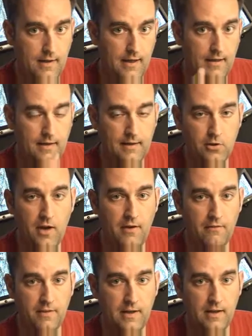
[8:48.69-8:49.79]
And then you
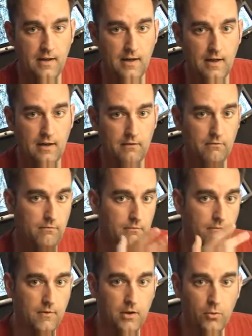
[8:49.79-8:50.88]
have the uh,
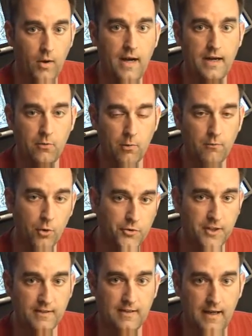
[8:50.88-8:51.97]
riding
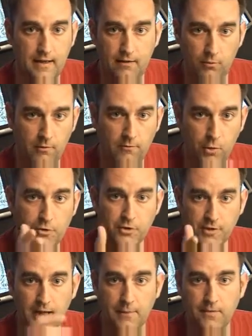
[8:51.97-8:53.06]
revolting type,
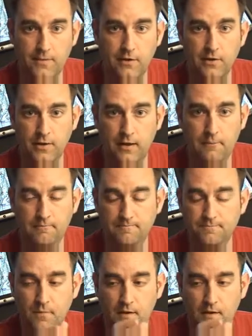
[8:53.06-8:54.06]
revolter types that are, um,